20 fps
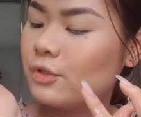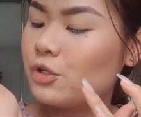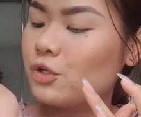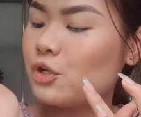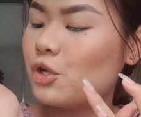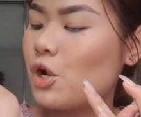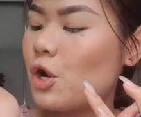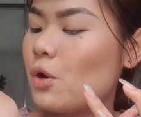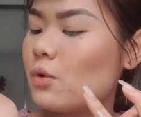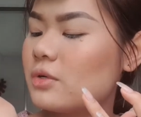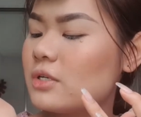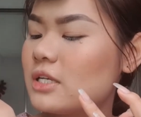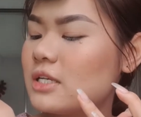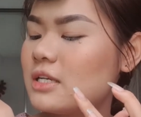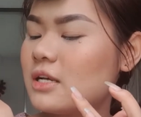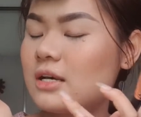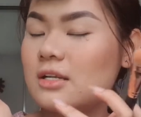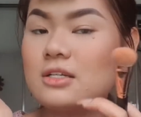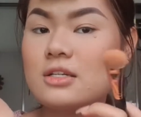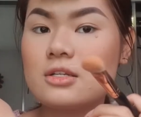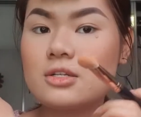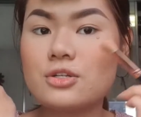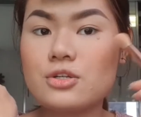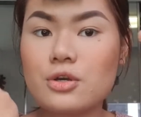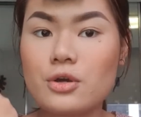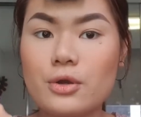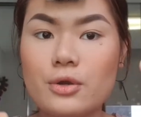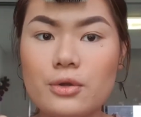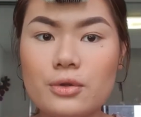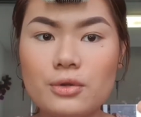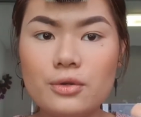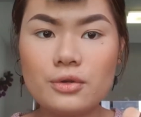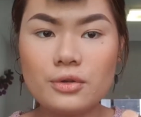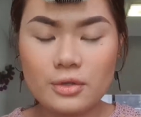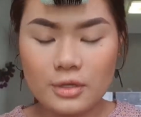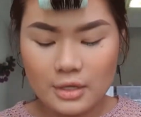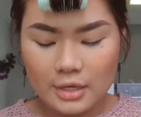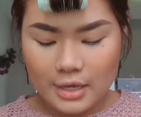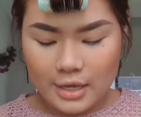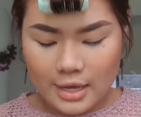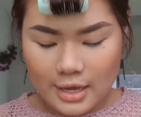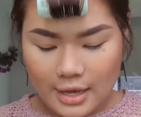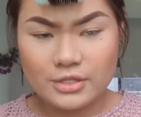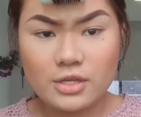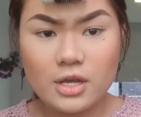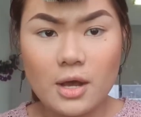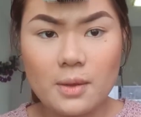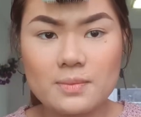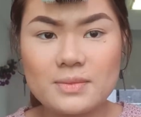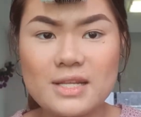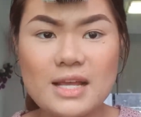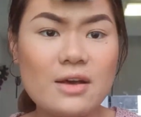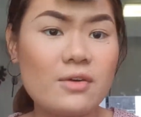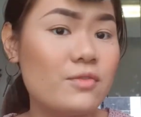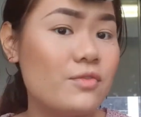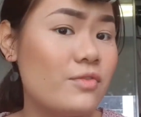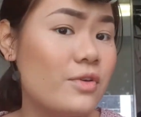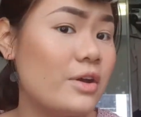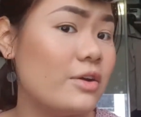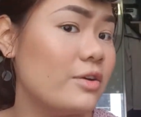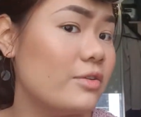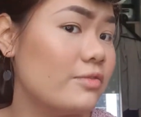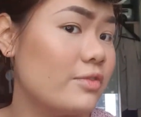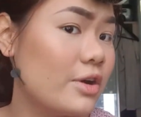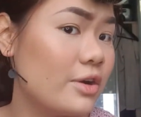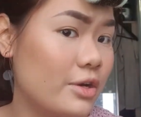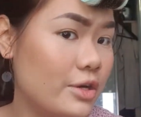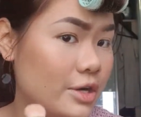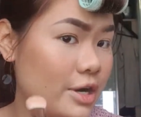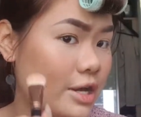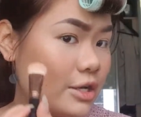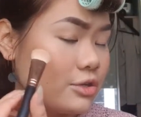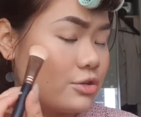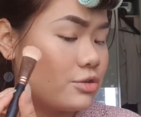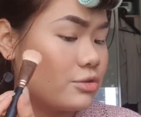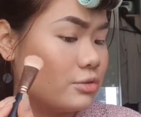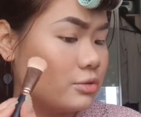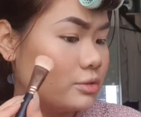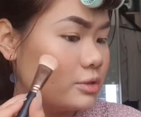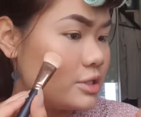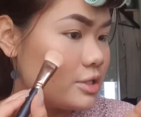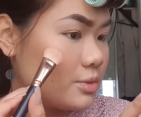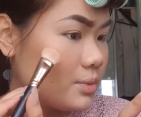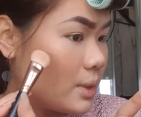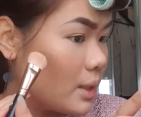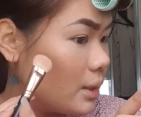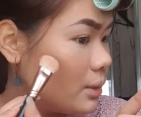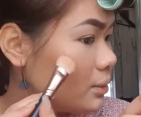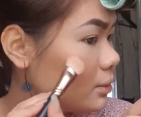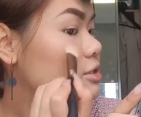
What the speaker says: golden undertone. It comes out very natural as well.